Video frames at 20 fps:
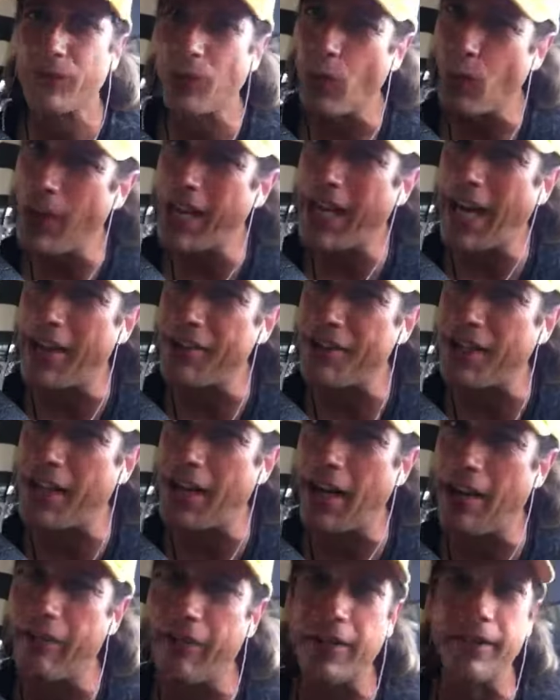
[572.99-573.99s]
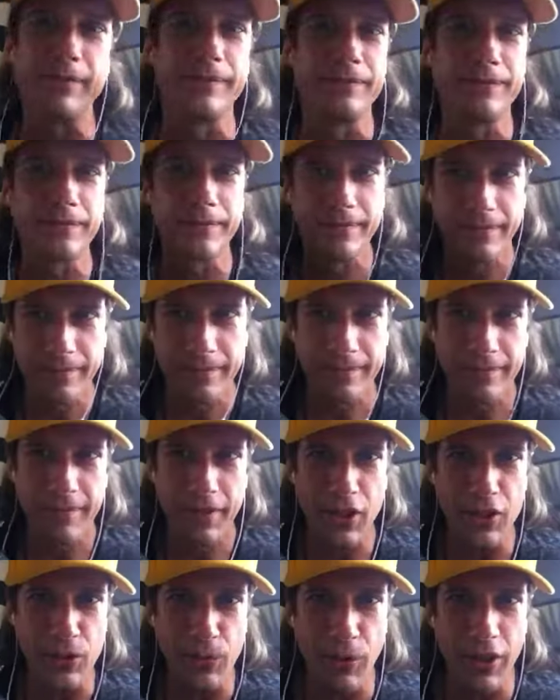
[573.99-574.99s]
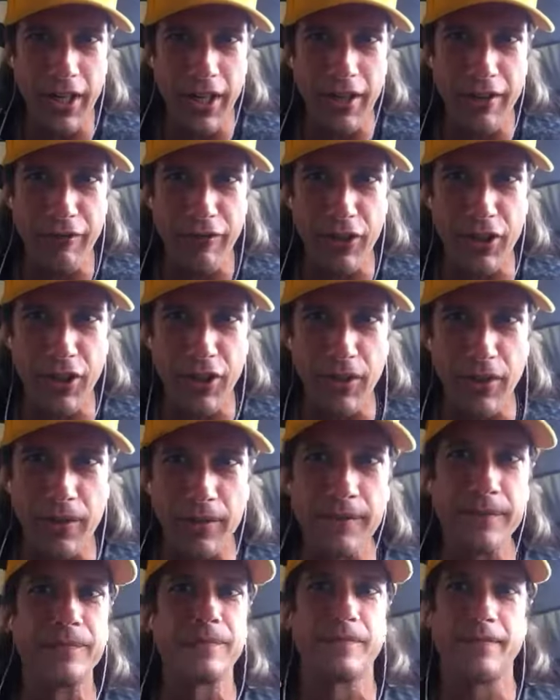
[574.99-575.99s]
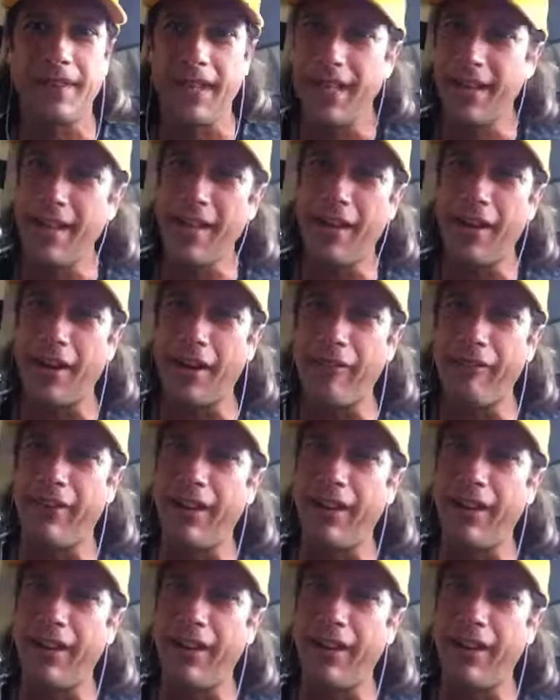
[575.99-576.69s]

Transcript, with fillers: We got you covered, because we're here for you, the IndyCar